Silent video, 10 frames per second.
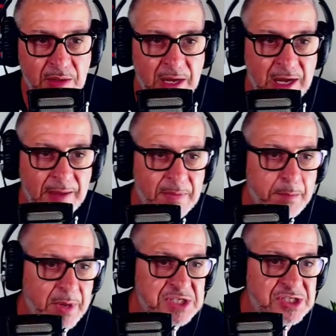
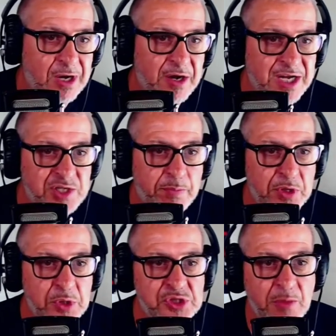Bud started as a
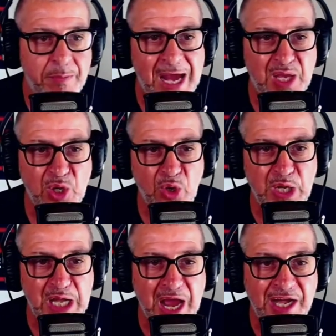producer back in the
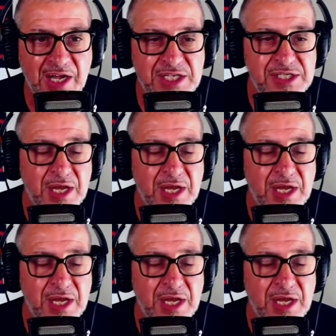early 90s